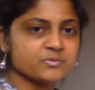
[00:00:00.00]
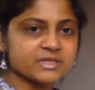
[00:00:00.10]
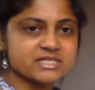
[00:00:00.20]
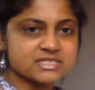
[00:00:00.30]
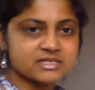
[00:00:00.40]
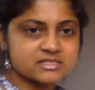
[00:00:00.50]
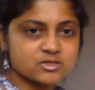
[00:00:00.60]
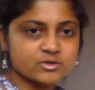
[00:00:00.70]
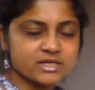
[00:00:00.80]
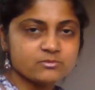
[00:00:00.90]
place is,
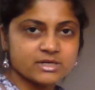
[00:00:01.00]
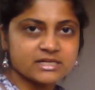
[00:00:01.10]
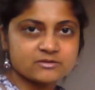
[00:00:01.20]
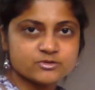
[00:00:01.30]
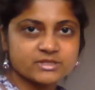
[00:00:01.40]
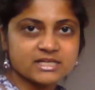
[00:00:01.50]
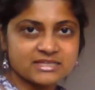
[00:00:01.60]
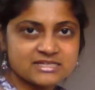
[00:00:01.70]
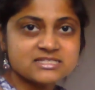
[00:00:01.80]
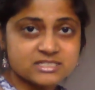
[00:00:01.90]
okay? Right after that
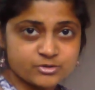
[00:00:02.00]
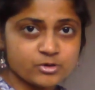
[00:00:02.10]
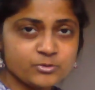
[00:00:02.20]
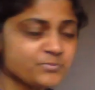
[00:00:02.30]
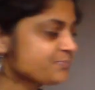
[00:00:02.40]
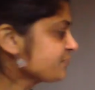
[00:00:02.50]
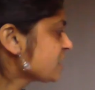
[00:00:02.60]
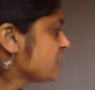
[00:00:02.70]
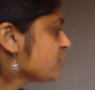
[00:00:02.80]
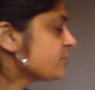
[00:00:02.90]
last 0.
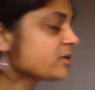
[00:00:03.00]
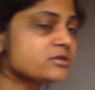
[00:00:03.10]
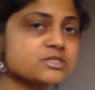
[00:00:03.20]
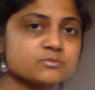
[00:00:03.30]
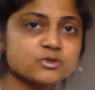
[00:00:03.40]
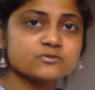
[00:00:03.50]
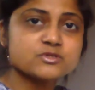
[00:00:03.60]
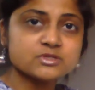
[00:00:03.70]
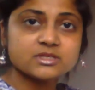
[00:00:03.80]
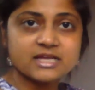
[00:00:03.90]
We're going to move
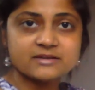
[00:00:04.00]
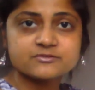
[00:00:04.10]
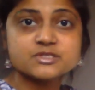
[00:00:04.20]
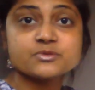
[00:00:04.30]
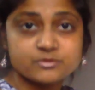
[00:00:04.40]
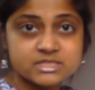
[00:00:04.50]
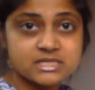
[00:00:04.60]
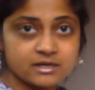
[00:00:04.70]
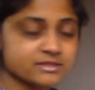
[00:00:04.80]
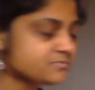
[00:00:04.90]
to the left 3
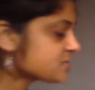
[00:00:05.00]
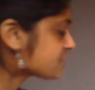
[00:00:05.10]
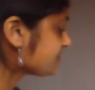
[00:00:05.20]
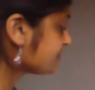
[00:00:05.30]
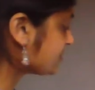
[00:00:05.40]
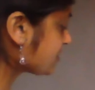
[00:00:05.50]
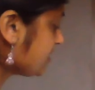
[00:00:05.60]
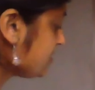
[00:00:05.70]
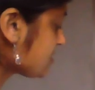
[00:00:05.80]
times, okay?